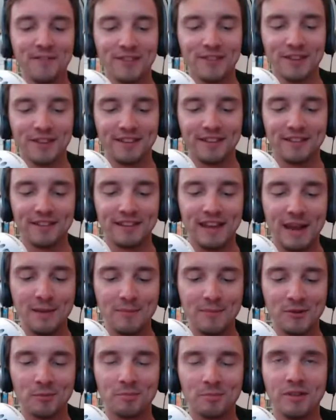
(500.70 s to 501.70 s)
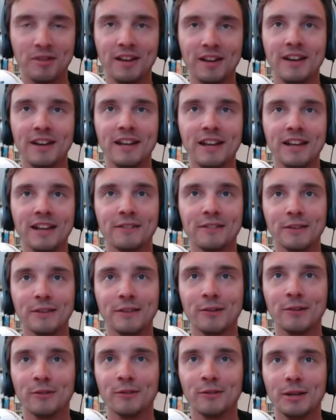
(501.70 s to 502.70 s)
on the list is games you're playing, and he's
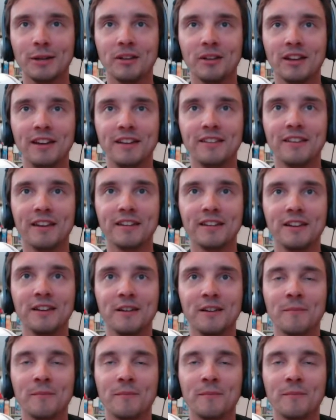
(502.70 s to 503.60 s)
literally playing that game.